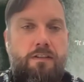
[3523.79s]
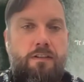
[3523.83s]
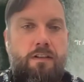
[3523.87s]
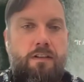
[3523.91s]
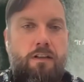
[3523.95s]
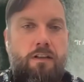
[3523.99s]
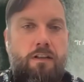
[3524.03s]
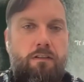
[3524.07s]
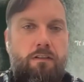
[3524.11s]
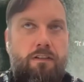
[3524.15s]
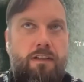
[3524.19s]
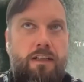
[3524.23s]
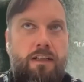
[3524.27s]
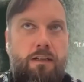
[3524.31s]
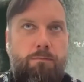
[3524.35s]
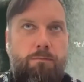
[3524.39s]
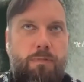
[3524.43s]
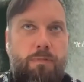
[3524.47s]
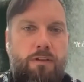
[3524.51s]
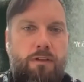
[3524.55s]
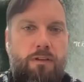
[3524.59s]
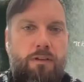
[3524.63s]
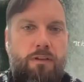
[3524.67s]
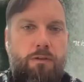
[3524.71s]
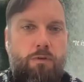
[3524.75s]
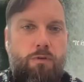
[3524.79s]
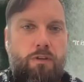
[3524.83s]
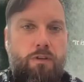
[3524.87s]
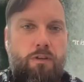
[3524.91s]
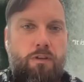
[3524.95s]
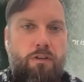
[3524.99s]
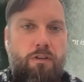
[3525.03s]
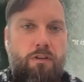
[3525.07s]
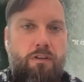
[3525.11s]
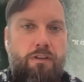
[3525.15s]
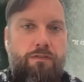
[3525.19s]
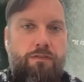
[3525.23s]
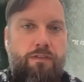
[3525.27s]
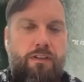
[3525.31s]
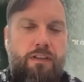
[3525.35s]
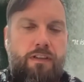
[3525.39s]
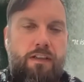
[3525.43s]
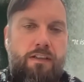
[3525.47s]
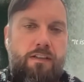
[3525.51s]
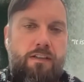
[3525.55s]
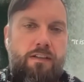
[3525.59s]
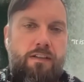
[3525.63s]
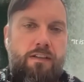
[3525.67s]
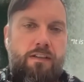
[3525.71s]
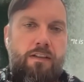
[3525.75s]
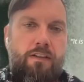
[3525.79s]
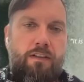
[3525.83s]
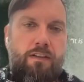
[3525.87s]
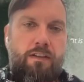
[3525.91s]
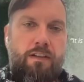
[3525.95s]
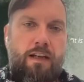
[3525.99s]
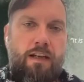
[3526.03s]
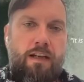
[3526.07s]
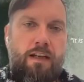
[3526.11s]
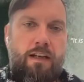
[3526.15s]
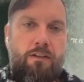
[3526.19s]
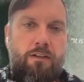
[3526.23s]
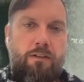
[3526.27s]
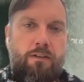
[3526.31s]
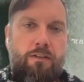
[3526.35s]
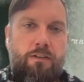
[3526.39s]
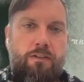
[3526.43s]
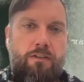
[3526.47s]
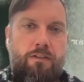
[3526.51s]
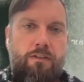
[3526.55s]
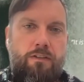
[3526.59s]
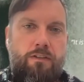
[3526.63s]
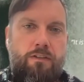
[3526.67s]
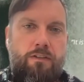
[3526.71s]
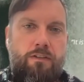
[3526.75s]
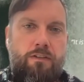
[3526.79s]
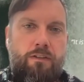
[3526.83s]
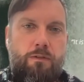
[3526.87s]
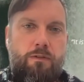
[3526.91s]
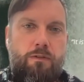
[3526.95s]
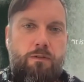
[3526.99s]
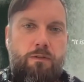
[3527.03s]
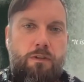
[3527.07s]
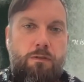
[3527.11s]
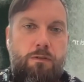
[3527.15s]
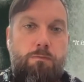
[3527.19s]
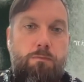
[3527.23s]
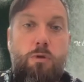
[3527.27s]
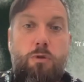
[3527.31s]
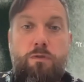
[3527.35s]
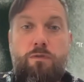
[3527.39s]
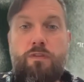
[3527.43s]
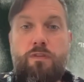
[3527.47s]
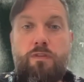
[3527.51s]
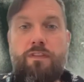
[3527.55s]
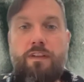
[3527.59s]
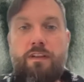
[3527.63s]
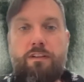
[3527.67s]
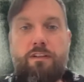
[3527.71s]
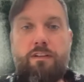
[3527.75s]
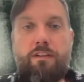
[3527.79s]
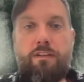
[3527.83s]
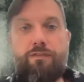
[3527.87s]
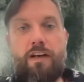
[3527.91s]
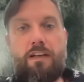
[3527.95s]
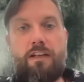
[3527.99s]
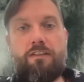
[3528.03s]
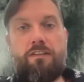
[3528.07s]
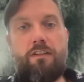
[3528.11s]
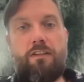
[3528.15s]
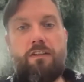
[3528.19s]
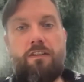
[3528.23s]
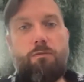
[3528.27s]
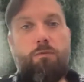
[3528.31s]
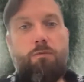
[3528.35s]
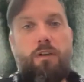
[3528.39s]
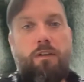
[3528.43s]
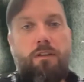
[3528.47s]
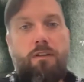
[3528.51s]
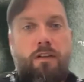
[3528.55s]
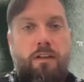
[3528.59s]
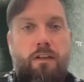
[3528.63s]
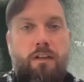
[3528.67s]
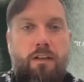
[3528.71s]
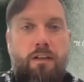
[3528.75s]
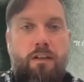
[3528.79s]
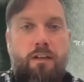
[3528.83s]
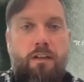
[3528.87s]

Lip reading: It's a lot of companies working on different ideas and angles, so it moves very fast as well.